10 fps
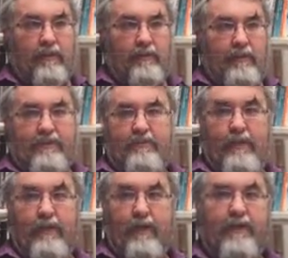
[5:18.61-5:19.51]
let's
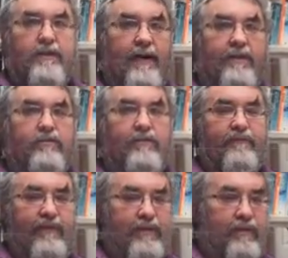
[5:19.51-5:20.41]
be intellectual in
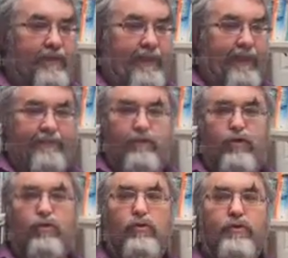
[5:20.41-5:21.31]
French here, a kind of
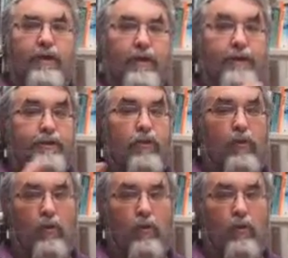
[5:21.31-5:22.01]
tour d'horizon